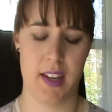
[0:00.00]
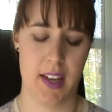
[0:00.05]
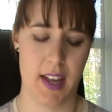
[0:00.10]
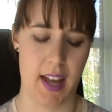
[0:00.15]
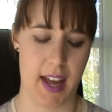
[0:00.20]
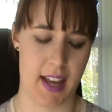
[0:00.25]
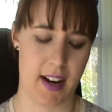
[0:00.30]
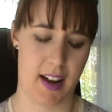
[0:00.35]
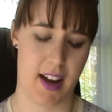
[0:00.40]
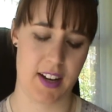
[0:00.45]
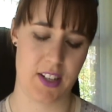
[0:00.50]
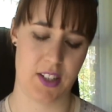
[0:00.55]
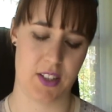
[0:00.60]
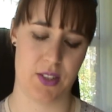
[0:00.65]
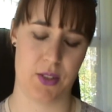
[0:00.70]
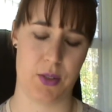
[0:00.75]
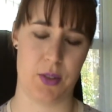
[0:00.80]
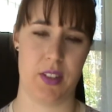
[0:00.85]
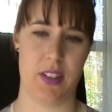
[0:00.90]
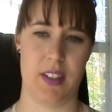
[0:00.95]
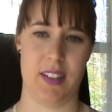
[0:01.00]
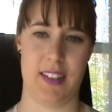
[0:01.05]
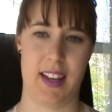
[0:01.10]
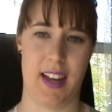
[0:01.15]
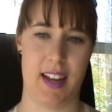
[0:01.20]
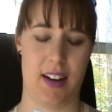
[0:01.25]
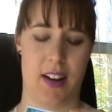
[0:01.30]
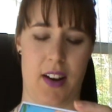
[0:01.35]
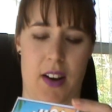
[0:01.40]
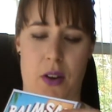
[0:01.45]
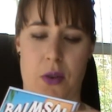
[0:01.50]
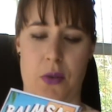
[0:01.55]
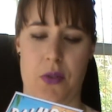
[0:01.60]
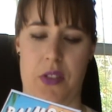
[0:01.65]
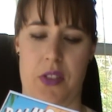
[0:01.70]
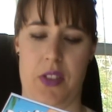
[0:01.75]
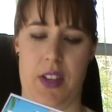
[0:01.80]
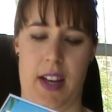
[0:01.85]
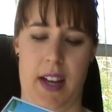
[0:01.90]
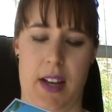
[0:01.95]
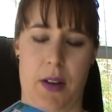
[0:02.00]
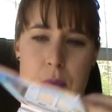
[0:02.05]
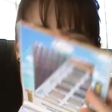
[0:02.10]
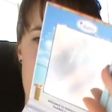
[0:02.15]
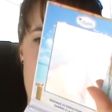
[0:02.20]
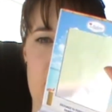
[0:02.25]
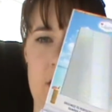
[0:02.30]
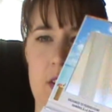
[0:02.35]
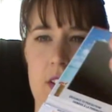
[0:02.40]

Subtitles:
And I just thought that whole thing was